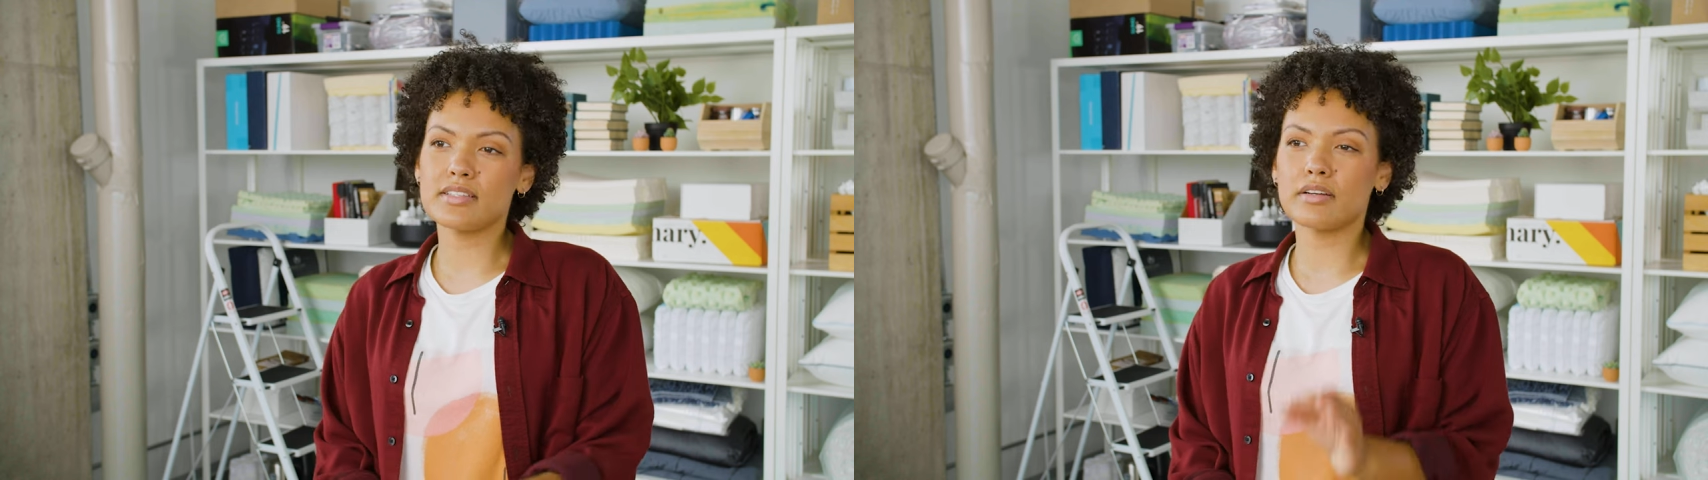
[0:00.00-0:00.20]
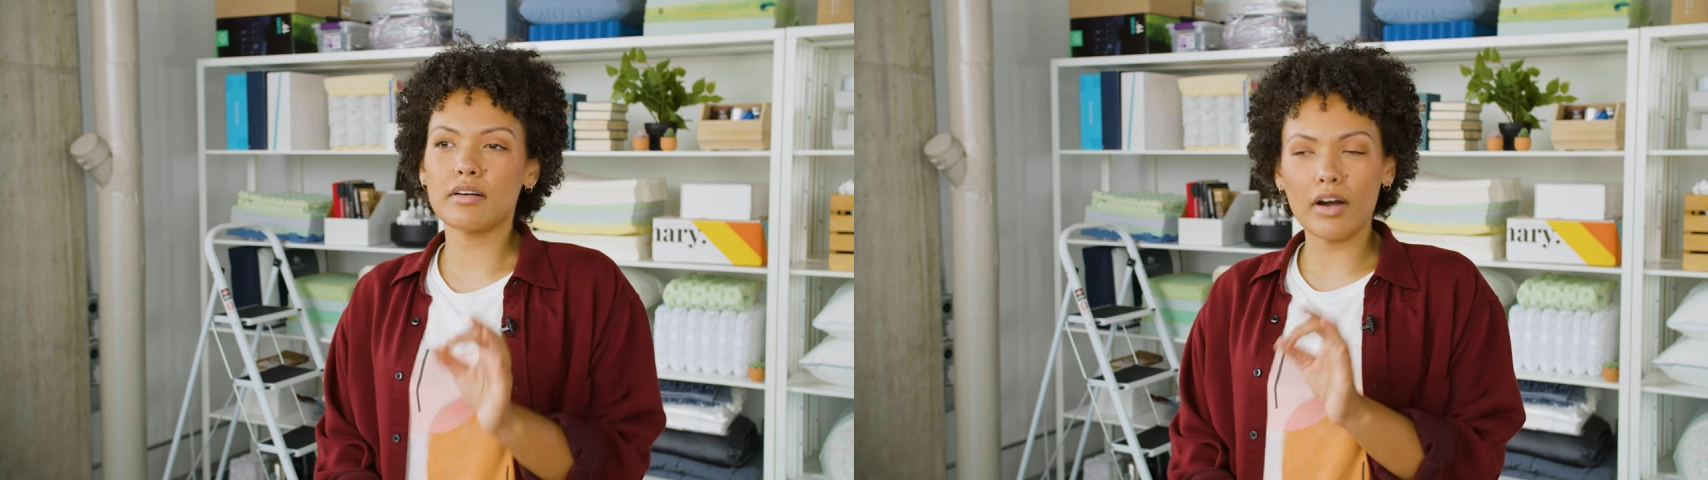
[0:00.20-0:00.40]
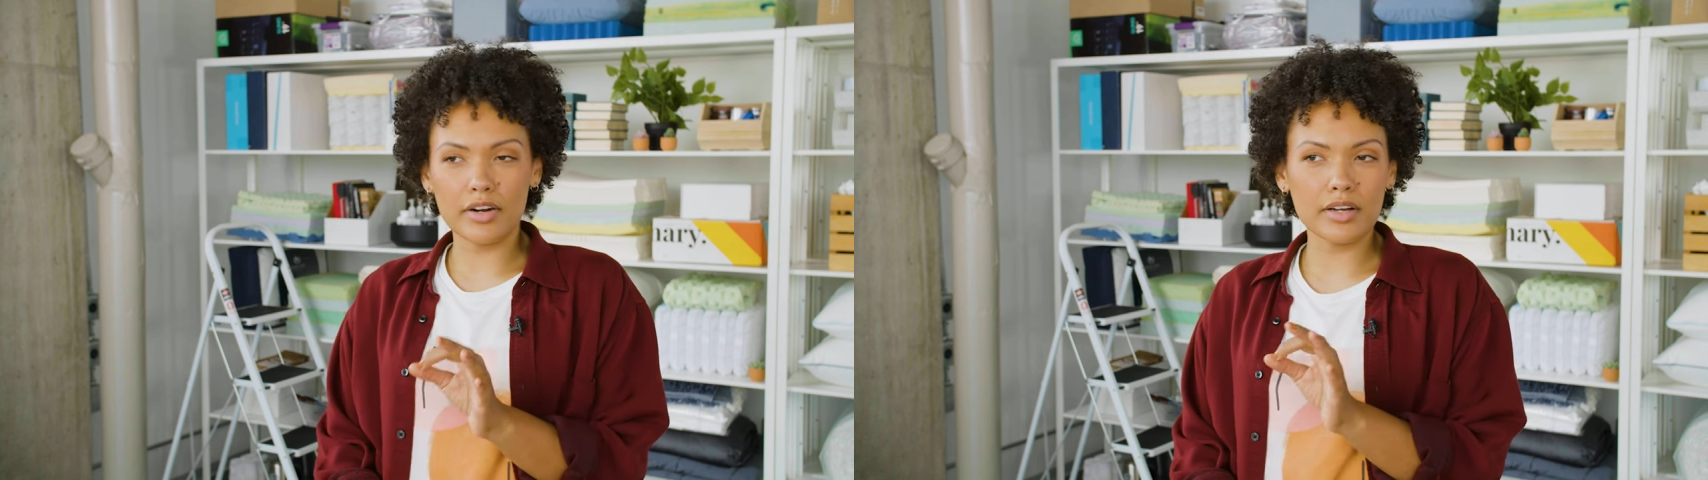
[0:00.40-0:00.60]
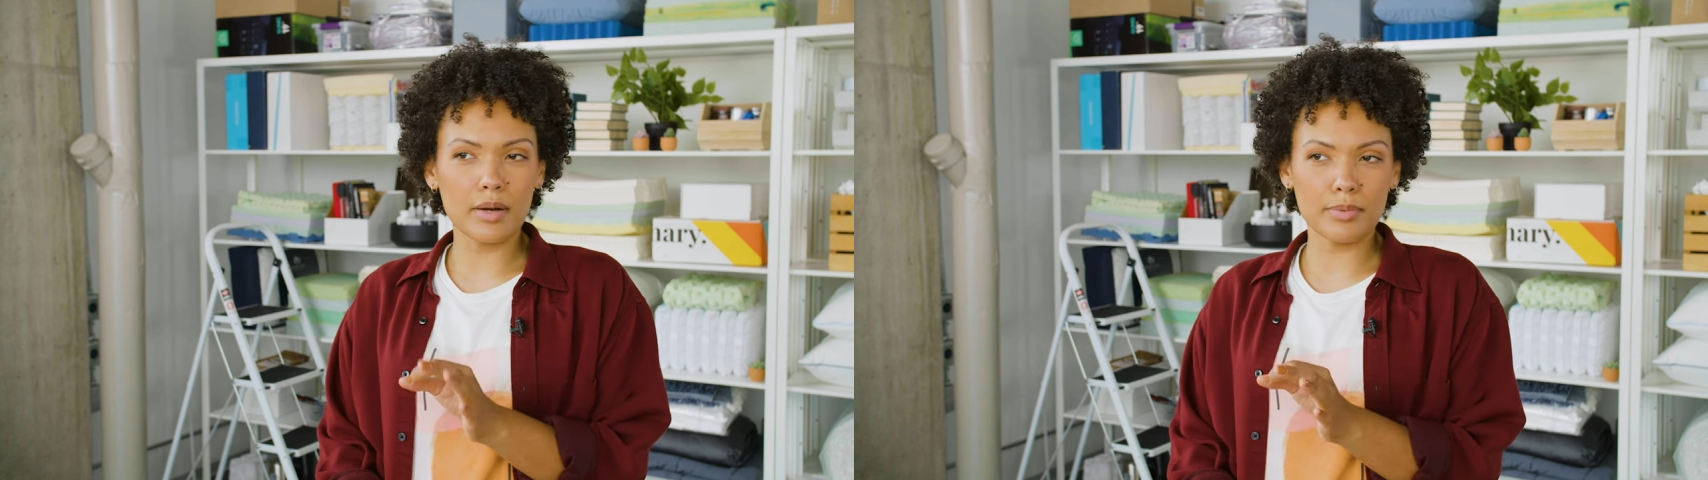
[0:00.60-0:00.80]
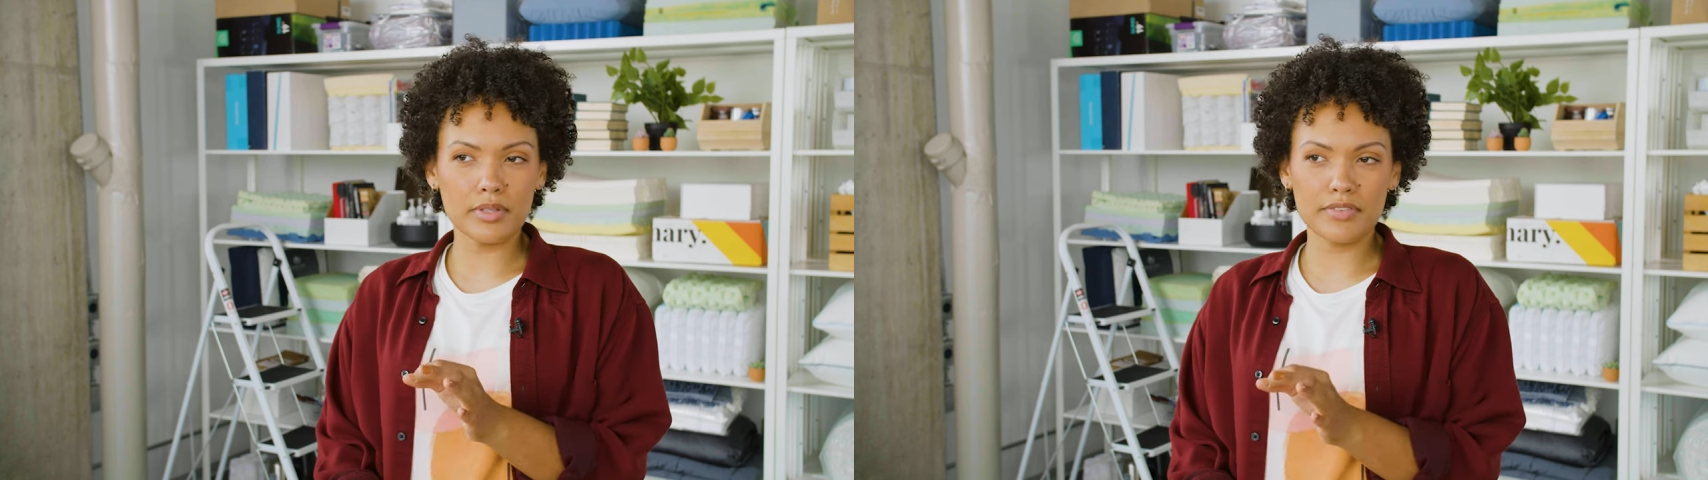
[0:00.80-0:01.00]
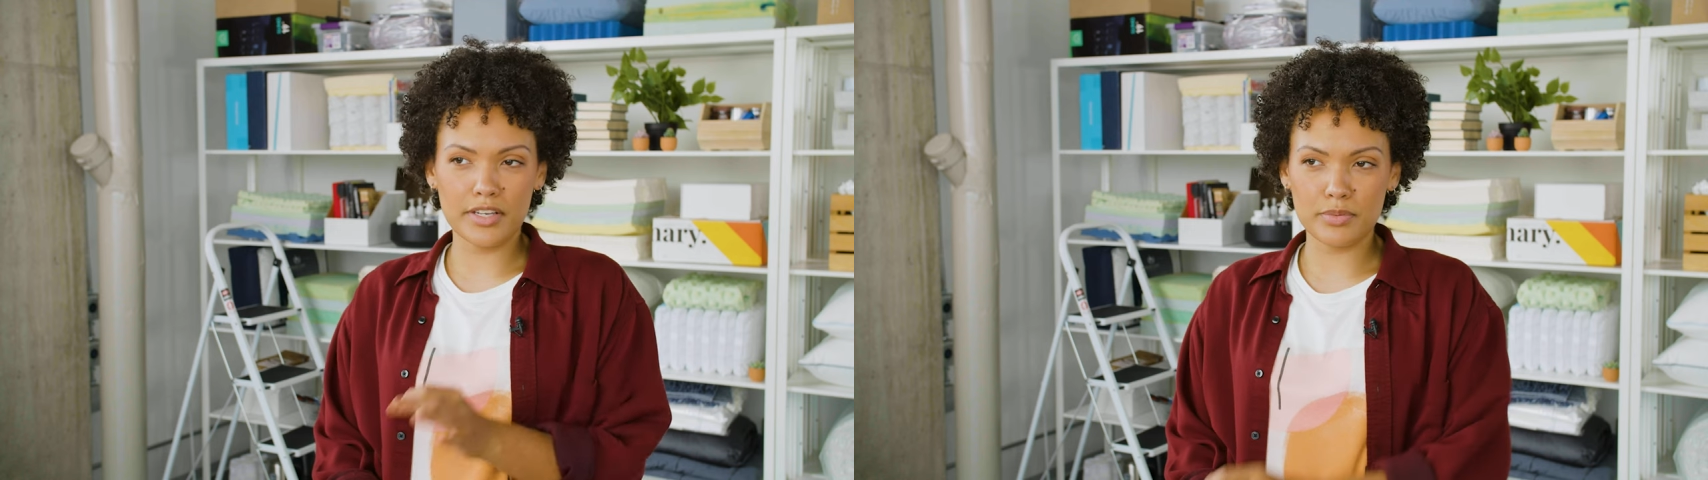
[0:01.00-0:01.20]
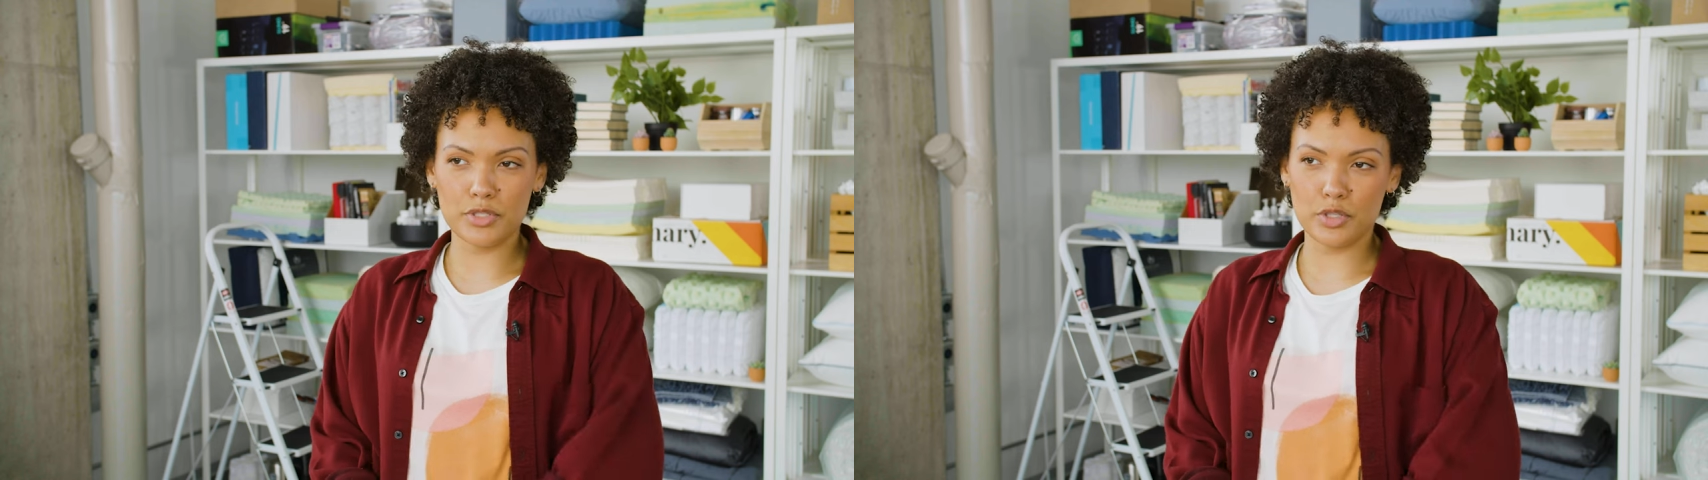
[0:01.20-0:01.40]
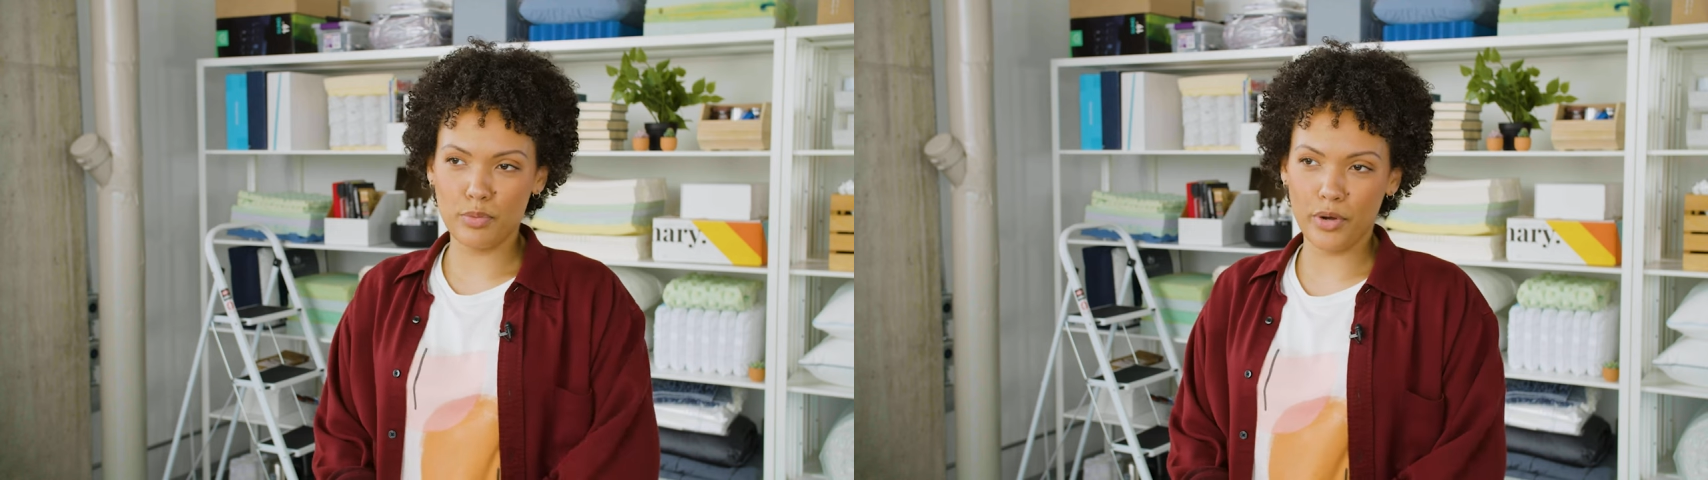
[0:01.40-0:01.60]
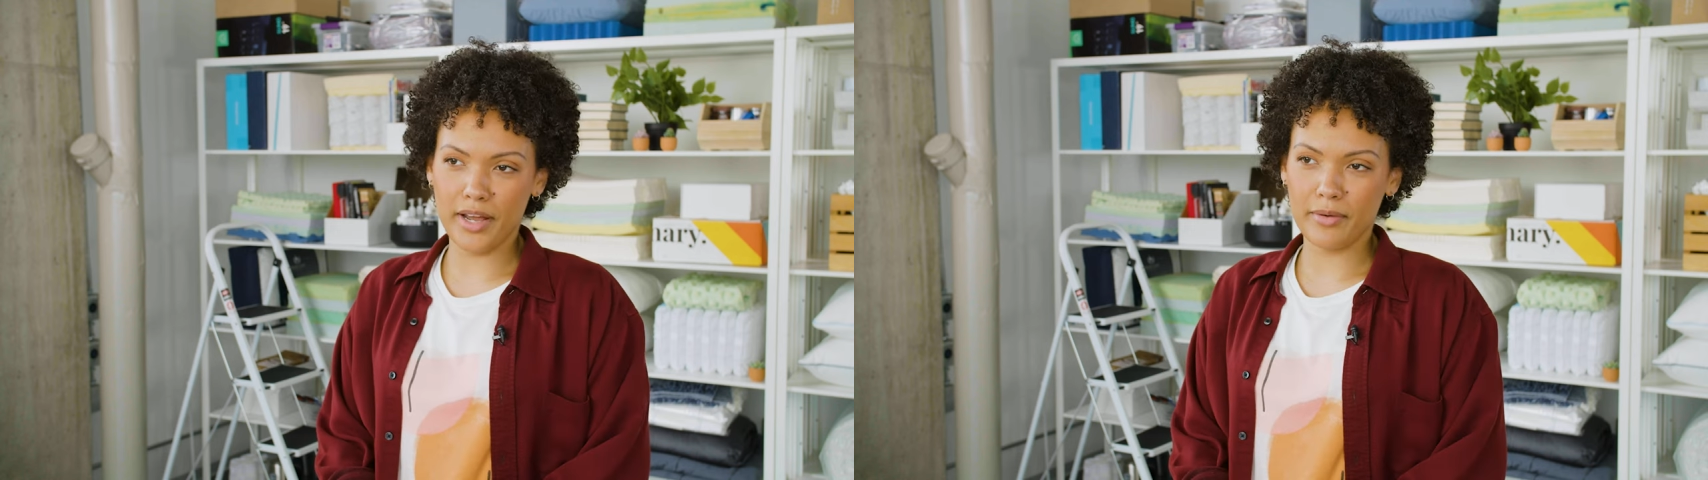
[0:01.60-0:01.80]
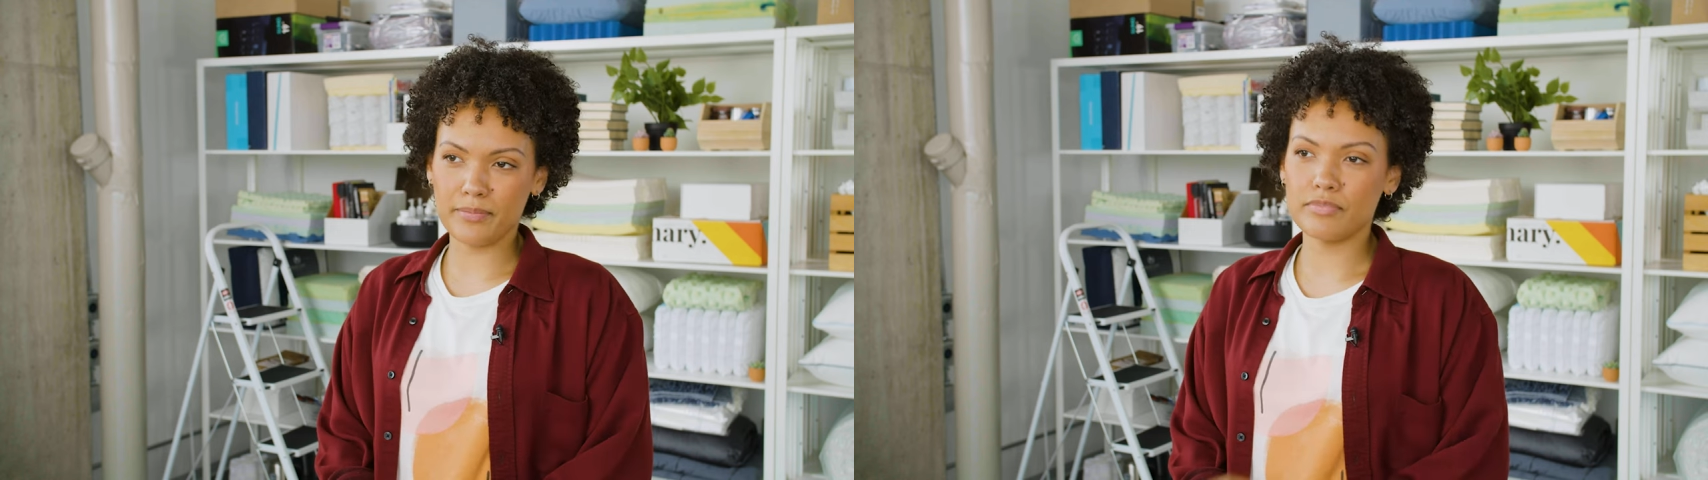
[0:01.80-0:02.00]
there are a couple of things we should point
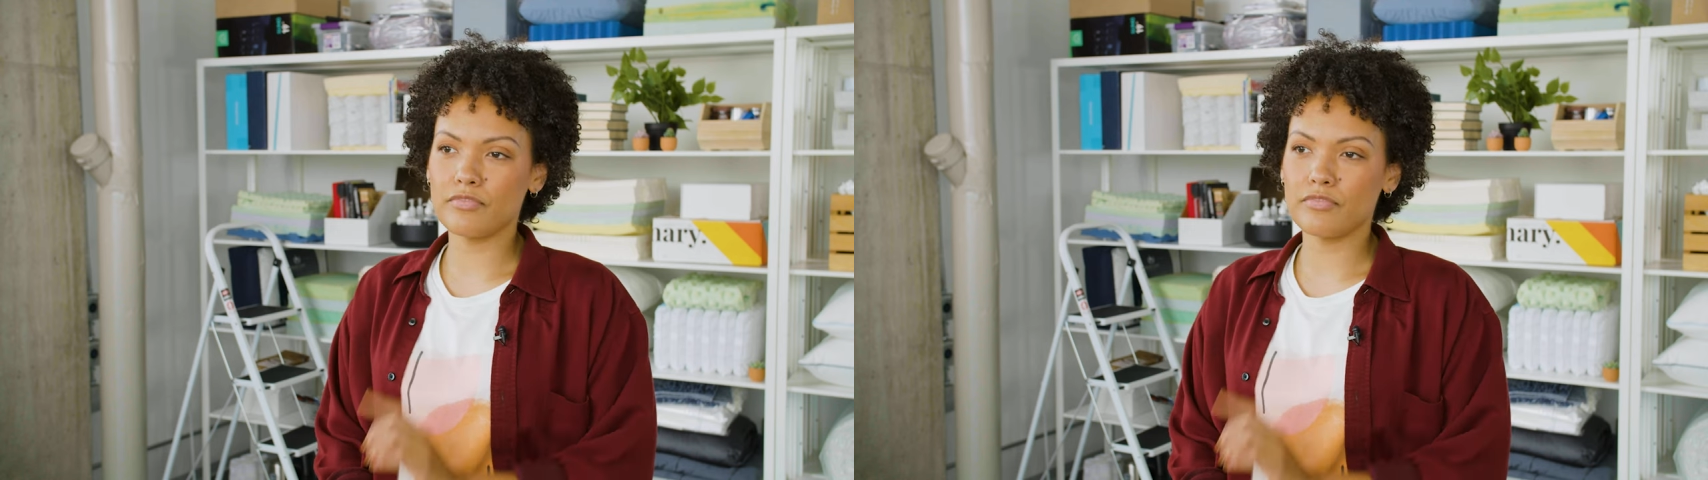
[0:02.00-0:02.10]
out.